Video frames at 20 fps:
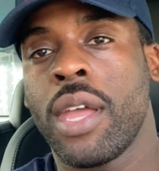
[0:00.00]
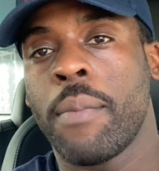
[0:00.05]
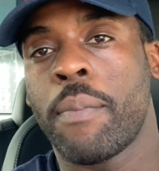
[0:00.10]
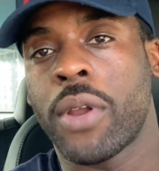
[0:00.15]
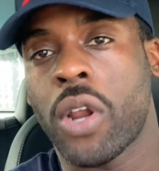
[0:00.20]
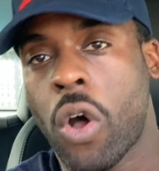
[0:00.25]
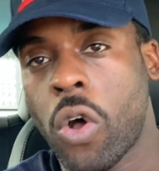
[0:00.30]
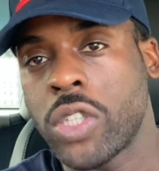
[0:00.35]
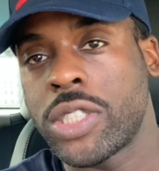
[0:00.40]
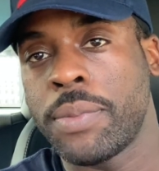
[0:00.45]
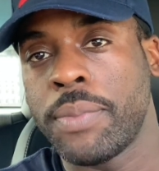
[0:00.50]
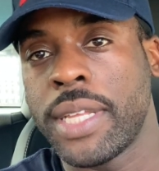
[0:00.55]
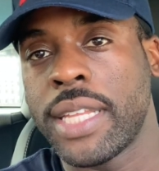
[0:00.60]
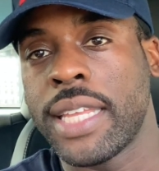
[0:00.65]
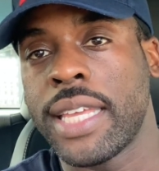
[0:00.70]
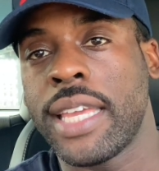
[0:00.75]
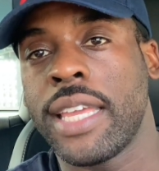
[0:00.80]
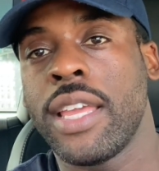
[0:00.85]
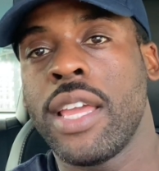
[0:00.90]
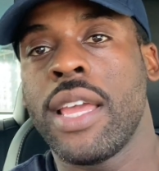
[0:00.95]
But
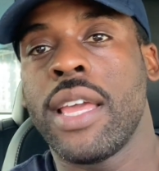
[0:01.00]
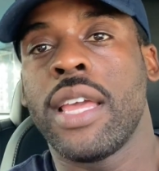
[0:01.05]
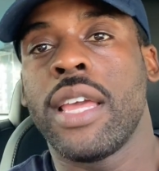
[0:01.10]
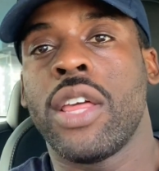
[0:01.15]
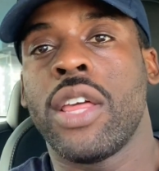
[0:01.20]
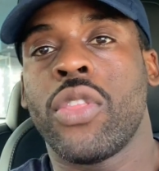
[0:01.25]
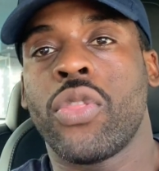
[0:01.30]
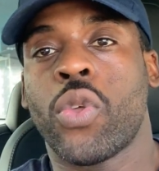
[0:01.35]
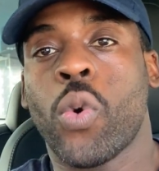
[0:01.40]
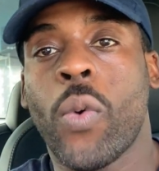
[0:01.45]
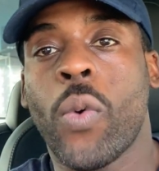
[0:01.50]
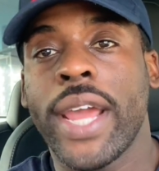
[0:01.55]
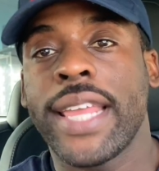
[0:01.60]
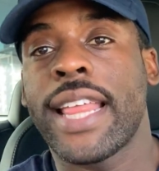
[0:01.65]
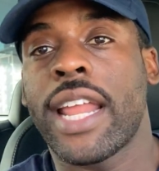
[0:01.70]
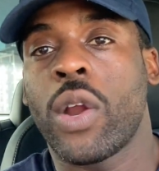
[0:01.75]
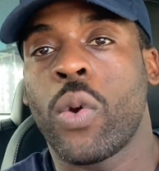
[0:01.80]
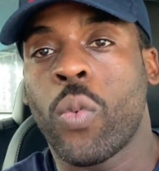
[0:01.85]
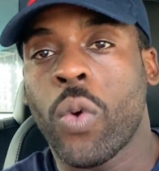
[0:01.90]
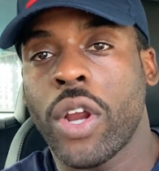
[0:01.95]
ultimately, the way
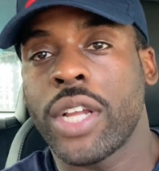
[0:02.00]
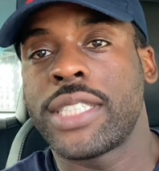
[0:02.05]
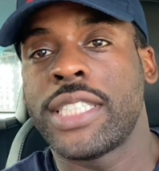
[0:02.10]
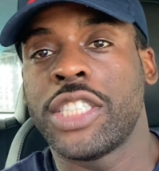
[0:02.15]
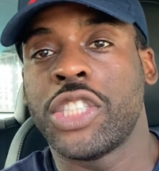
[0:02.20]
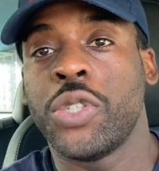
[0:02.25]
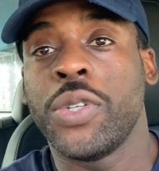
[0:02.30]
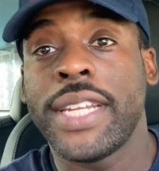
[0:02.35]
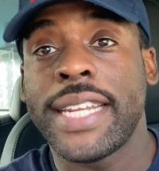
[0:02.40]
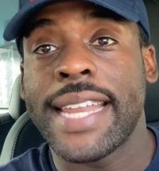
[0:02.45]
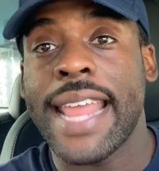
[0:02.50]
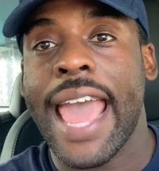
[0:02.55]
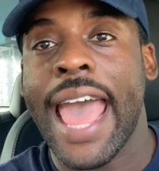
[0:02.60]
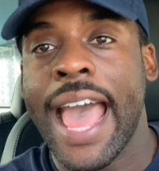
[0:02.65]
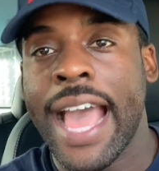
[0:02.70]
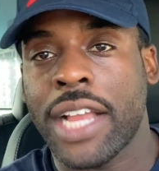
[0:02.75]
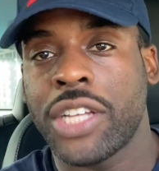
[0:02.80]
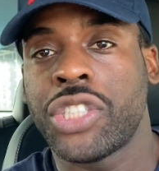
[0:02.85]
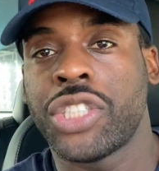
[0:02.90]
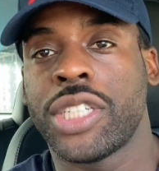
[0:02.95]
that it works is you need an
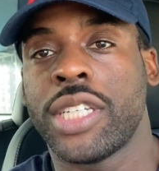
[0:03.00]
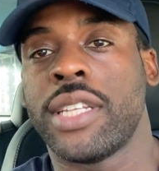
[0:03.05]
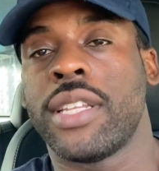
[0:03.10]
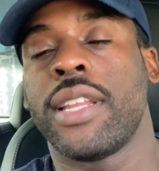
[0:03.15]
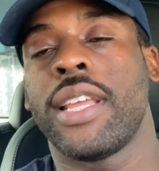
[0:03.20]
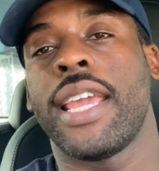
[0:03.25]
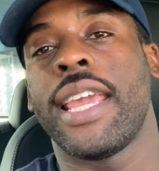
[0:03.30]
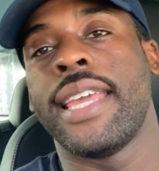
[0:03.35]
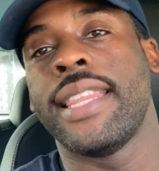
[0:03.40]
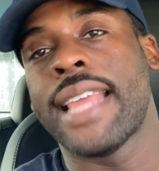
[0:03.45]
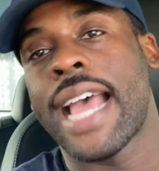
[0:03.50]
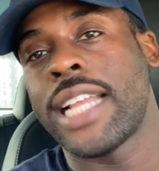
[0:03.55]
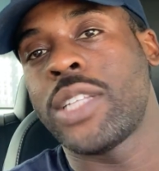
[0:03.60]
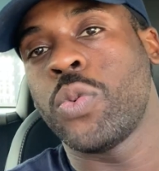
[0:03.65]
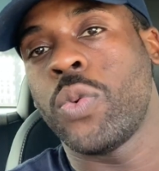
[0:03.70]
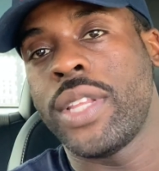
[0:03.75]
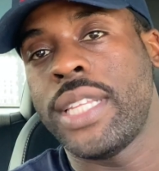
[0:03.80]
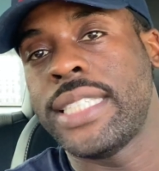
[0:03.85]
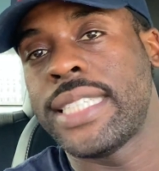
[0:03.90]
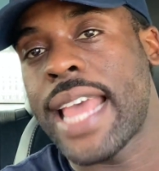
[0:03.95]
action. And that's
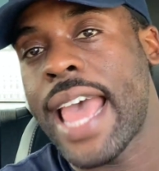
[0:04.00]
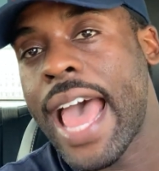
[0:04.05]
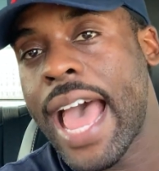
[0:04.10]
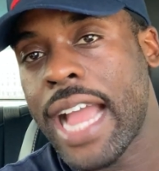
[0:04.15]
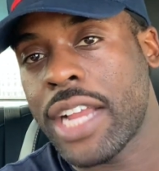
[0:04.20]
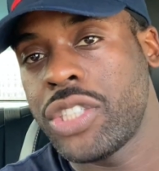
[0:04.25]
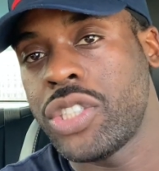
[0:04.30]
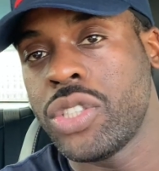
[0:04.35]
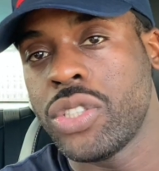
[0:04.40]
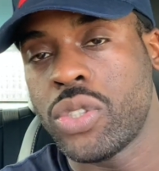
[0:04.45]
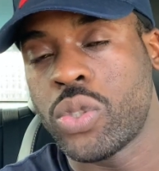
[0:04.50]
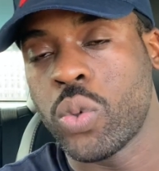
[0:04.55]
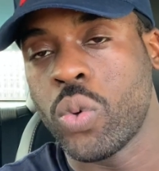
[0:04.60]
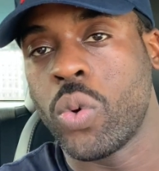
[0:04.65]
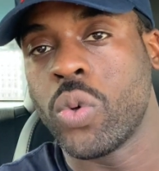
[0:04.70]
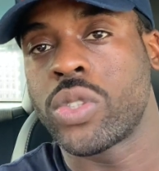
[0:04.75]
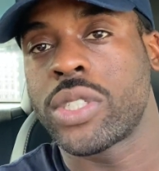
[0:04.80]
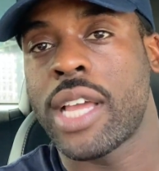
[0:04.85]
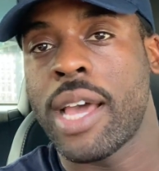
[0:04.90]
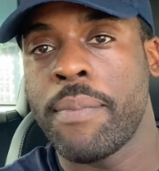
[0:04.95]
where these action
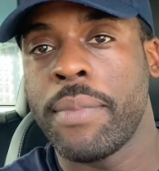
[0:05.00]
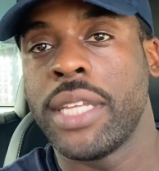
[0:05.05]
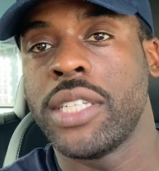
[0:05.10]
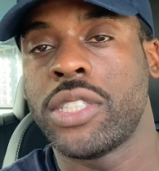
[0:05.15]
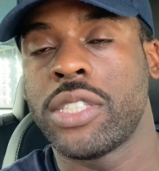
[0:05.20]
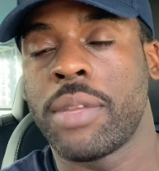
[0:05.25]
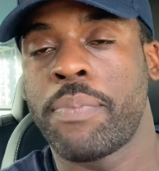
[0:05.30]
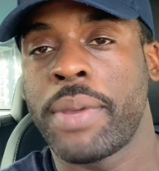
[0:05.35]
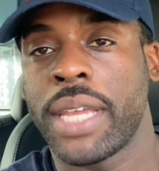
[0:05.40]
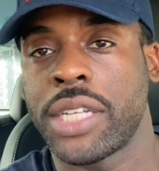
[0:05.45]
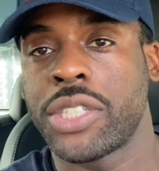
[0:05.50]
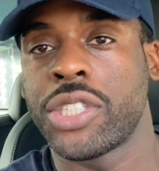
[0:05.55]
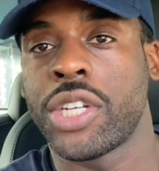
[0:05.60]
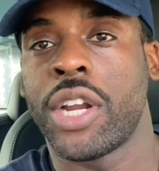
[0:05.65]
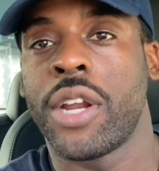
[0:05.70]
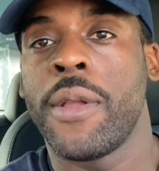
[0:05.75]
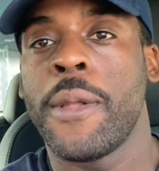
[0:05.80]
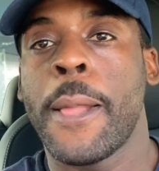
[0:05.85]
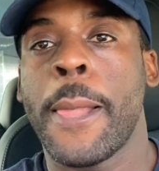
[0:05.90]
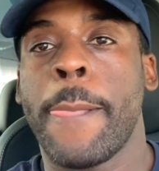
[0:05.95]
tools come into the
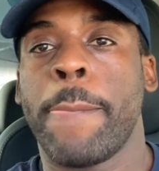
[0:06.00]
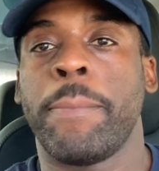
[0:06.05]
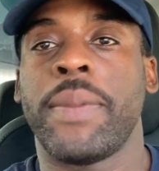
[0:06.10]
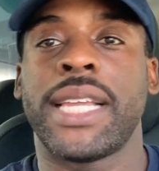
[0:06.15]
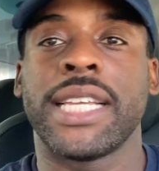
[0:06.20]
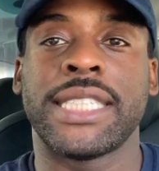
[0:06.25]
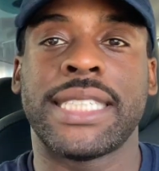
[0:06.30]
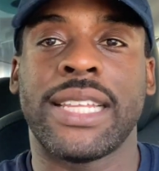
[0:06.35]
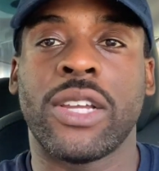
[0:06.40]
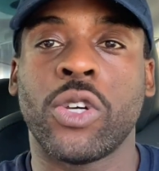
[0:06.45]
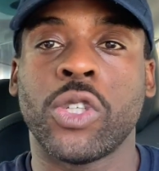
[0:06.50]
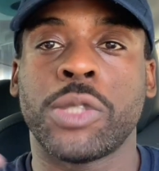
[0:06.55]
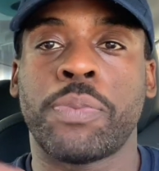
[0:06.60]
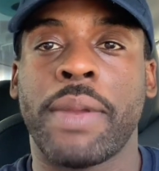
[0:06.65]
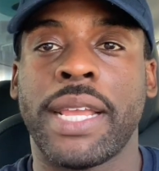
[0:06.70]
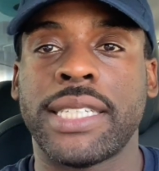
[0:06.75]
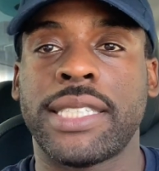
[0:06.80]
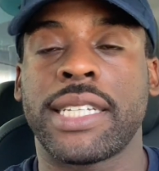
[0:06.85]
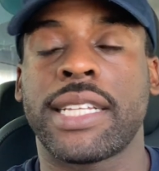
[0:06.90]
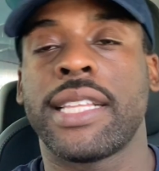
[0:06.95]
picture, because those
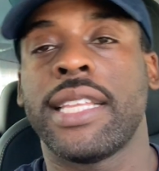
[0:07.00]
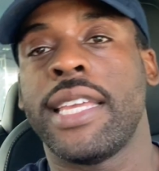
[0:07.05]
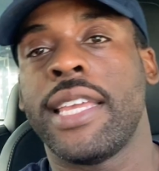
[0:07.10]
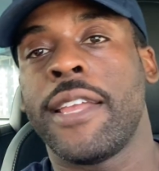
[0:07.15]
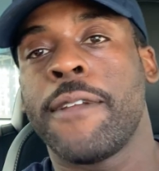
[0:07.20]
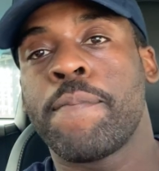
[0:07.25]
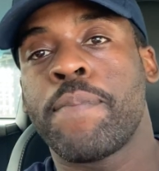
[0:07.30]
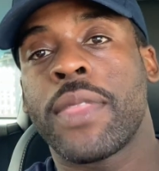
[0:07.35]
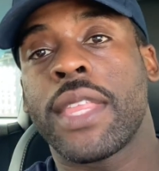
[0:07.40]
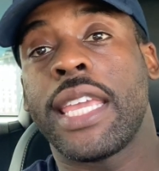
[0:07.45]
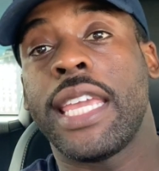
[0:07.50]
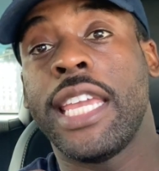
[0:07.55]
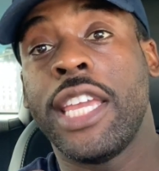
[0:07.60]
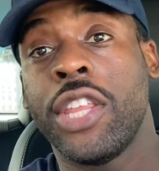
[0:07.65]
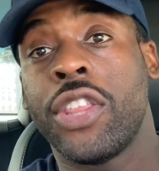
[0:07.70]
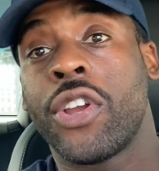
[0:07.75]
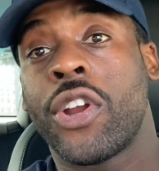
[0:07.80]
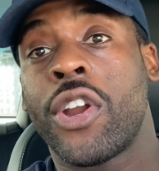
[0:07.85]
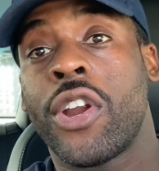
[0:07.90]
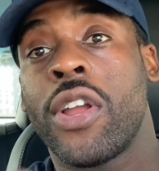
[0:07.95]
basically
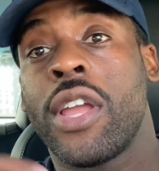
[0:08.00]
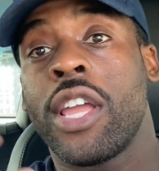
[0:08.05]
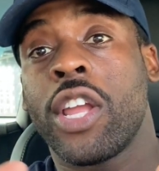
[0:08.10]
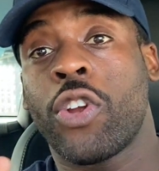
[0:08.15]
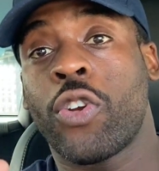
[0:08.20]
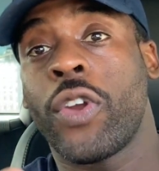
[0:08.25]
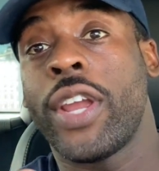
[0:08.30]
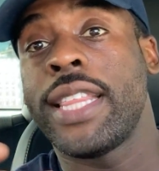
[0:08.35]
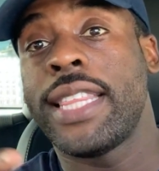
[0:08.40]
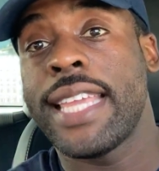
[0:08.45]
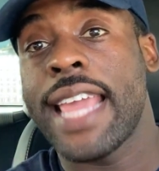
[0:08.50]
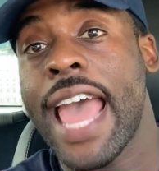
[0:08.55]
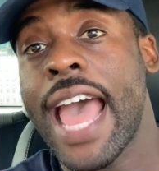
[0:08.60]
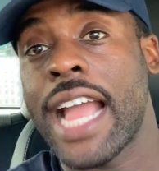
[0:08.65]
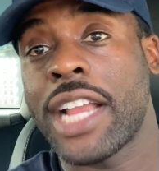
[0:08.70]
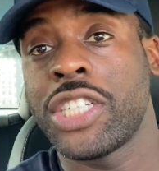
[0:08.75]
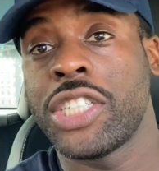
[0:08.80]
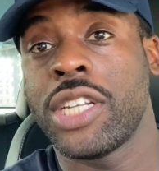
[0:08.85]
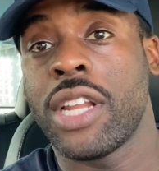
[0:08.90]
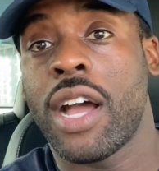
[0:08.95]
either create the
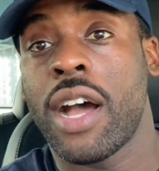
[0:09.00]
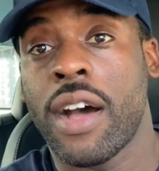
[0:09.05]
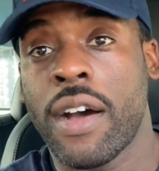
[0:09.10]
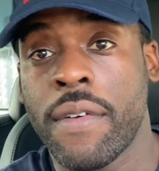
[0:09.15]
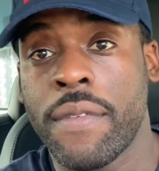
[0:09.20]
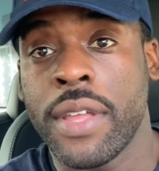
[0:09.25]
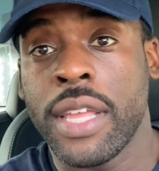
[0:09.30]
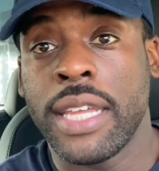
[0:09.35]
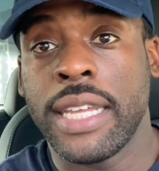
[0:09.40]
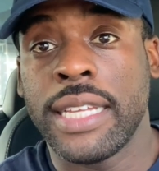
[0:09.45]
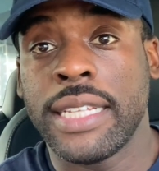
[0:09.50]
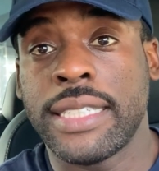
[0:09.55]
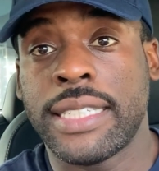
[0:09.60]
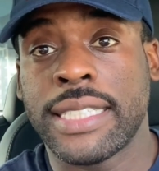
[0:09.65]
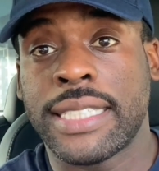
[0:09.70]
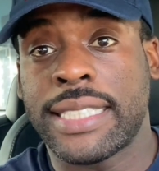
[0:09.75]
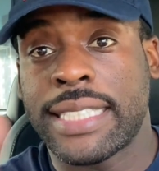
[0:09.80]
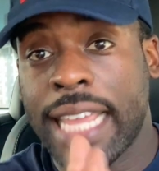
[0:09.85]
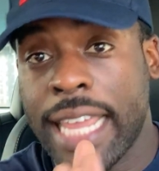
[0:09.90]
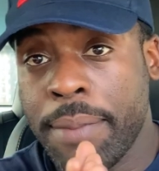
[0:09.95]
action of
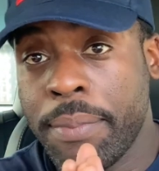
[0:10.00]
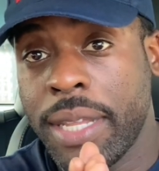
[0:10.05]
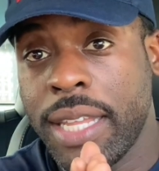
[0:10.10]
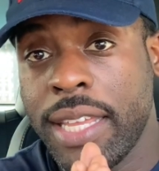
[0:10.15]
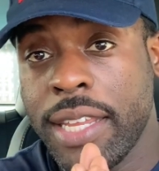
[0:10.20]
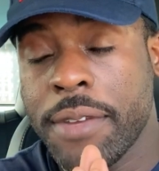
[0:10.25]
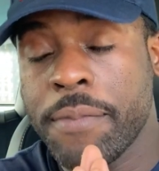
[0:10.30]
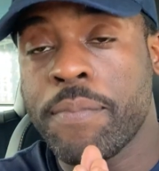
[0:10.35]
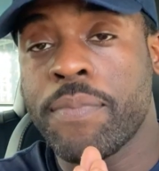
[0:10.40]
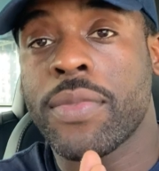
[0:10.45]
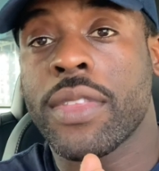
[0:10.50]
disabling